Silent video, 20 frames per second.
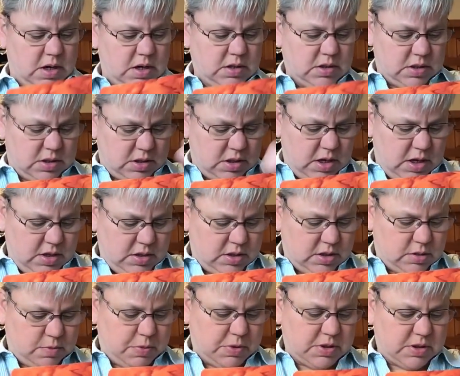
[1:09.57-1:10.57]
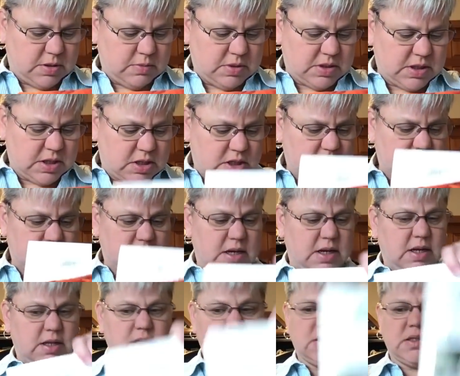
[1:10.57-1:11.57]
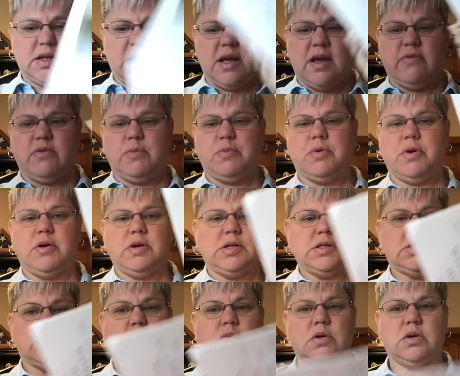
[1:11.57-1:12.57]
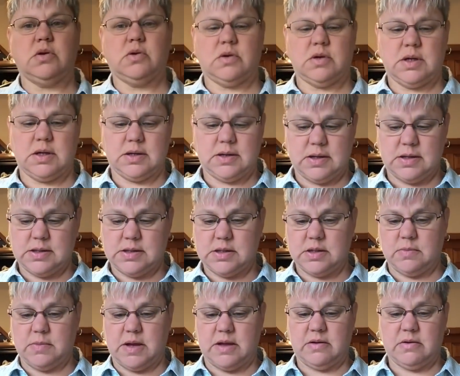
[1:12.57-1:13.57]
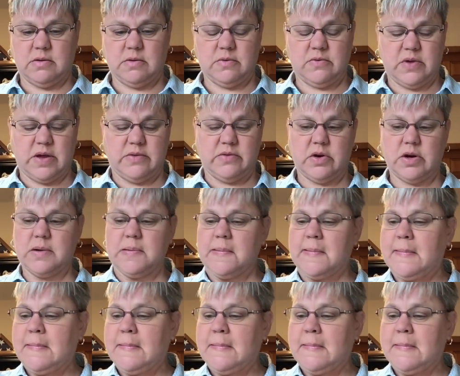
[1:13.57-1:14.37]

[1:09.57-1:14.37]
and just put some stitches in it just to have a Prairie Schooler going because they're my favorite.